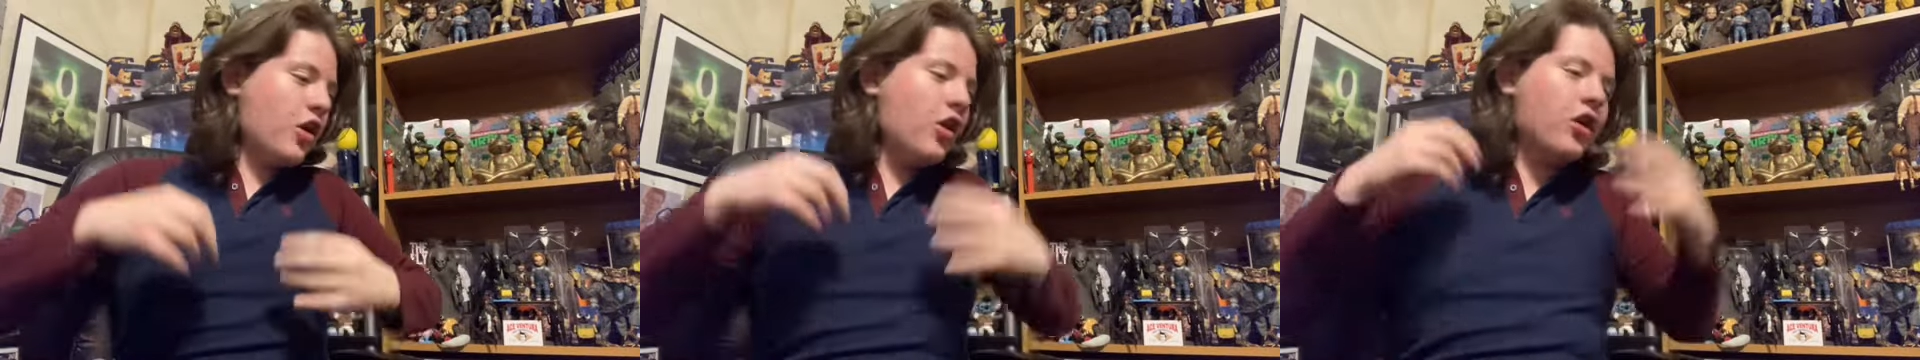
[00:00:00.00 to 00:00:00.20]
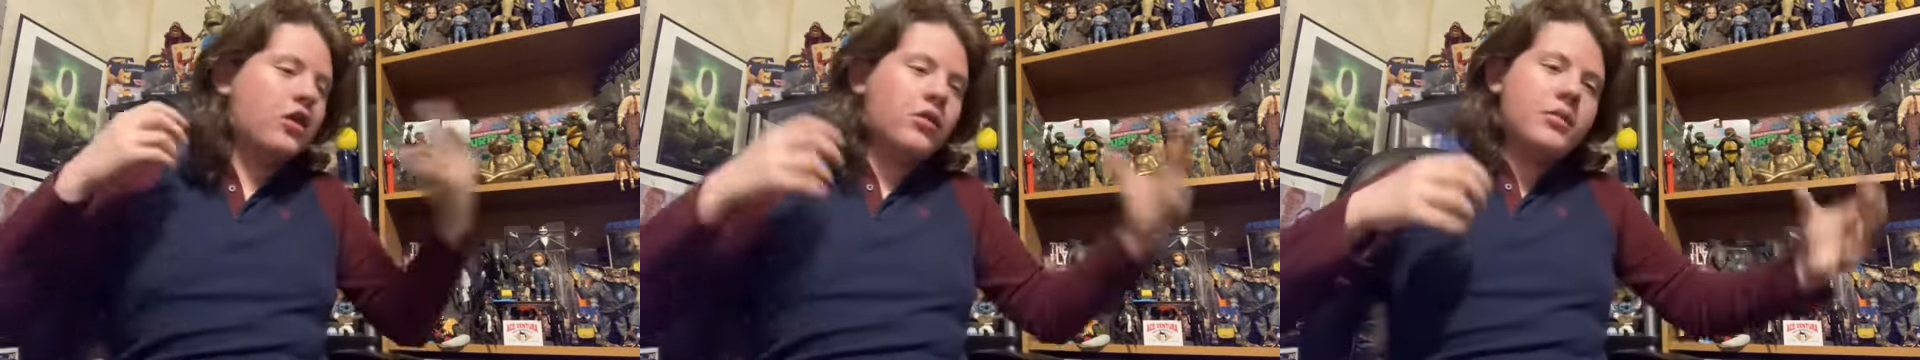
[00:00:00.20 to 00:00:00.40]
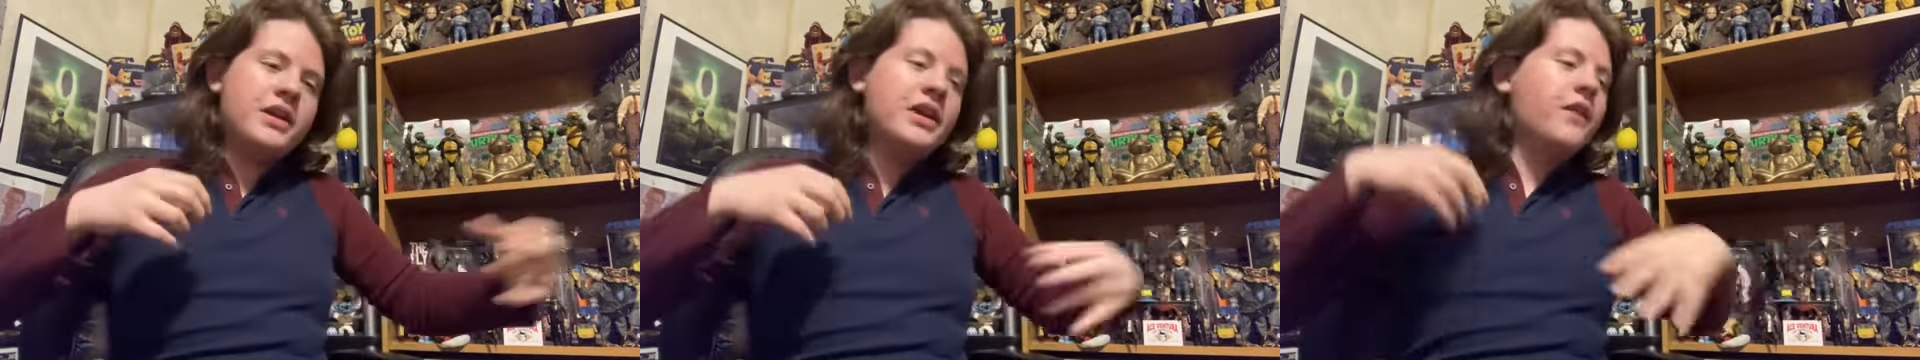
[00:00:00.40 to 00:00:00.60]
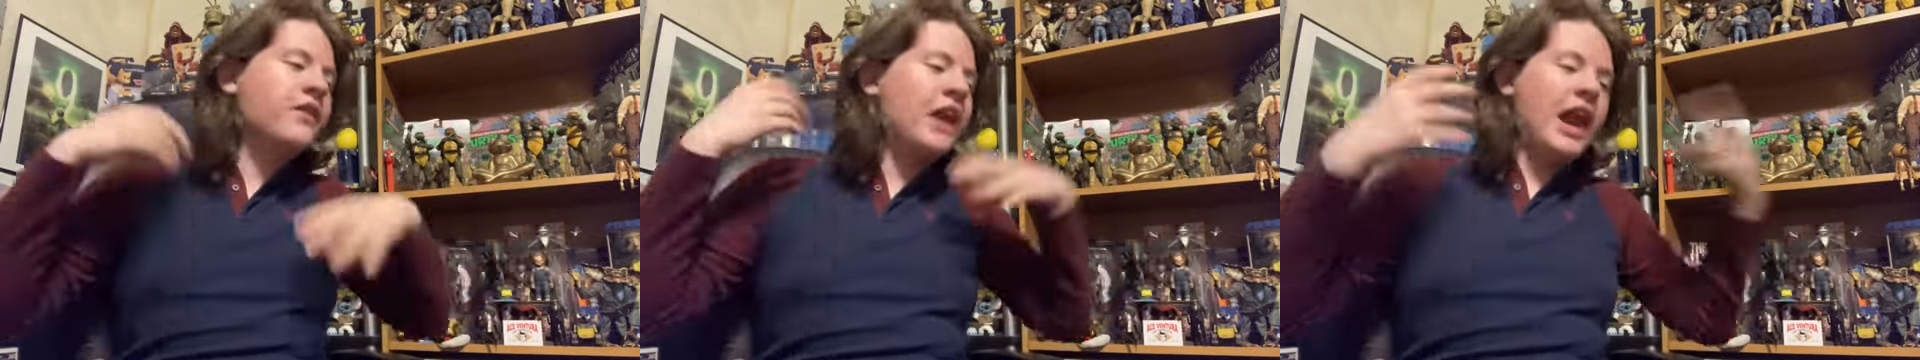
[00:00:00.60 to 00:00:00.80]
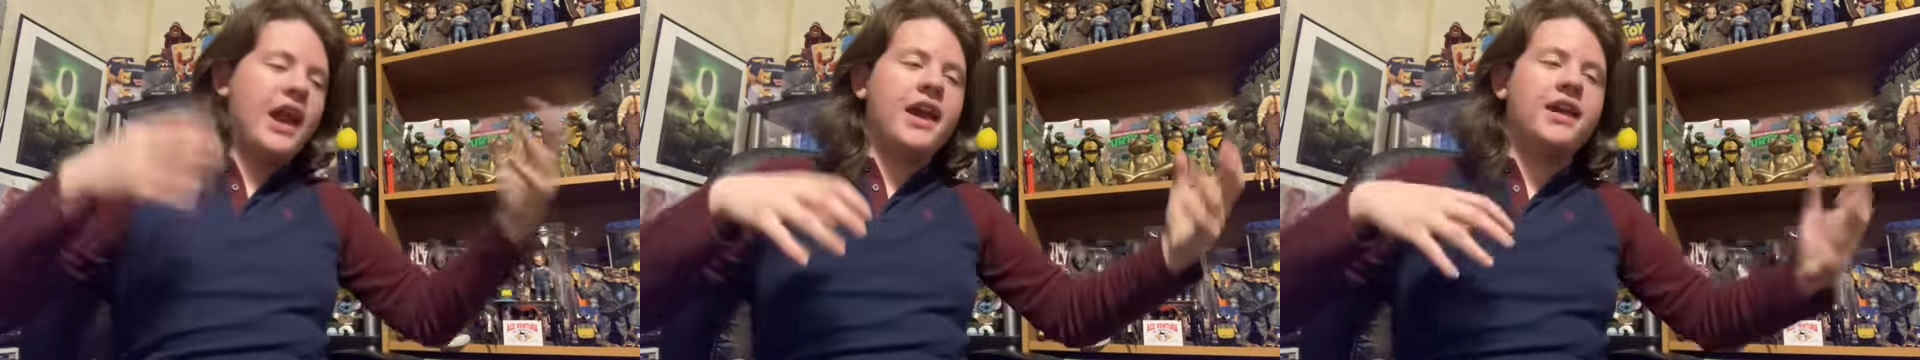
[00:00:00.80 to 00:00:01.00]
army of
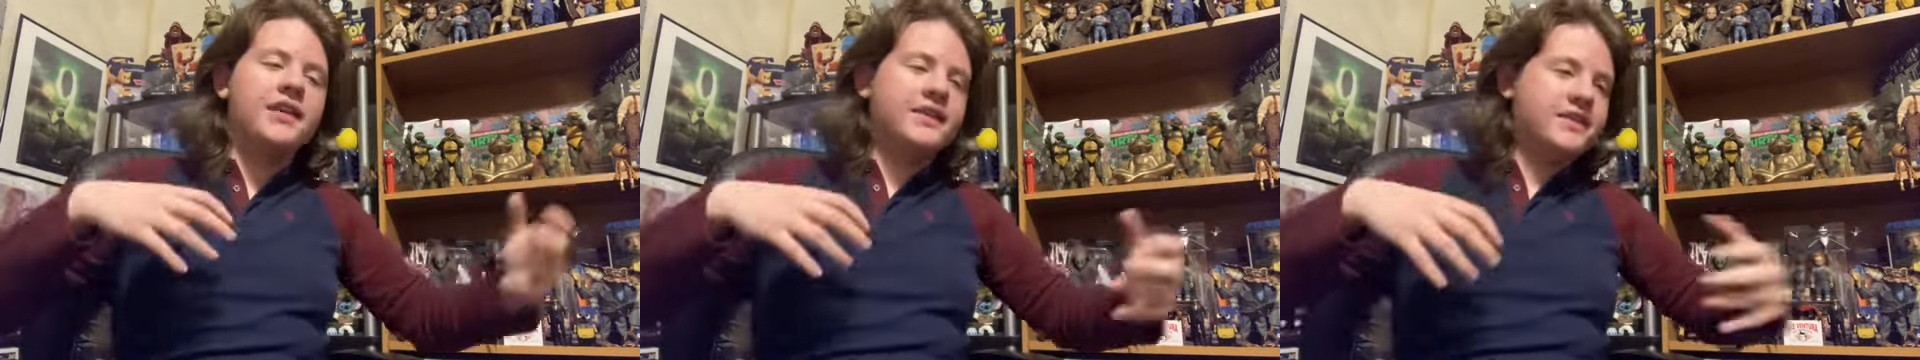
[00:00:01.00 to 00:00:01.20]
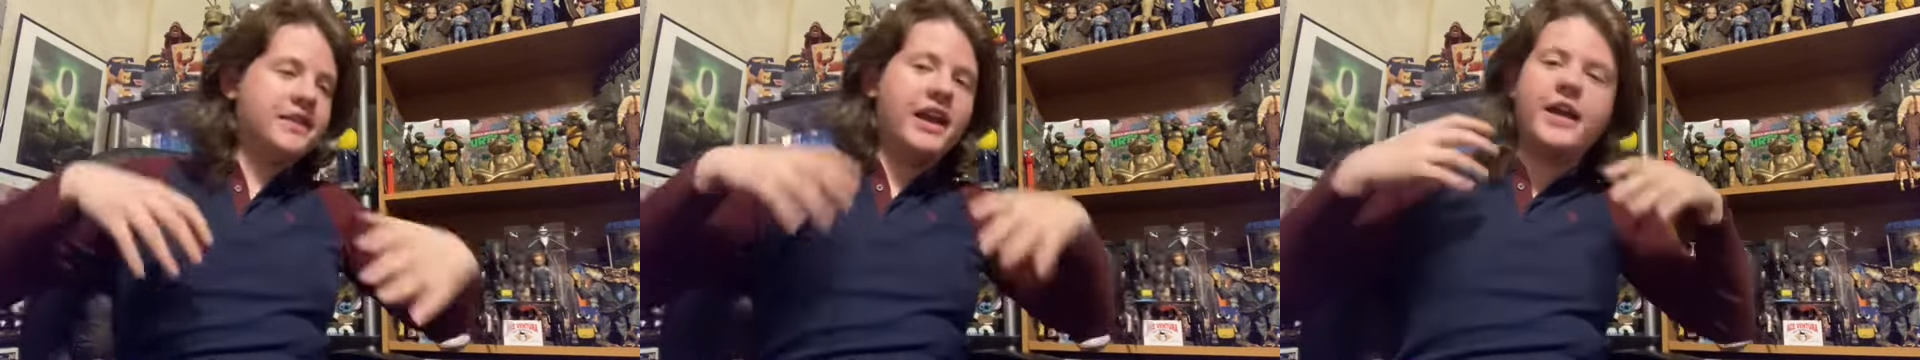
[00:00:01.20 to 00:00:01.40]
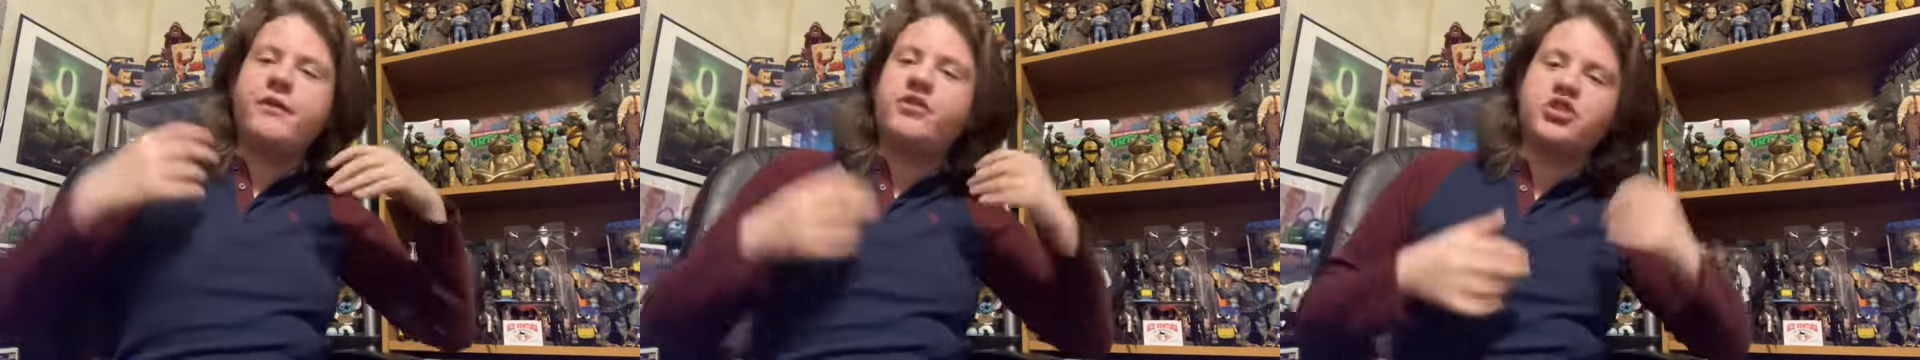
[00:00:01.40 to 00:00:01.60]
Kangs, not even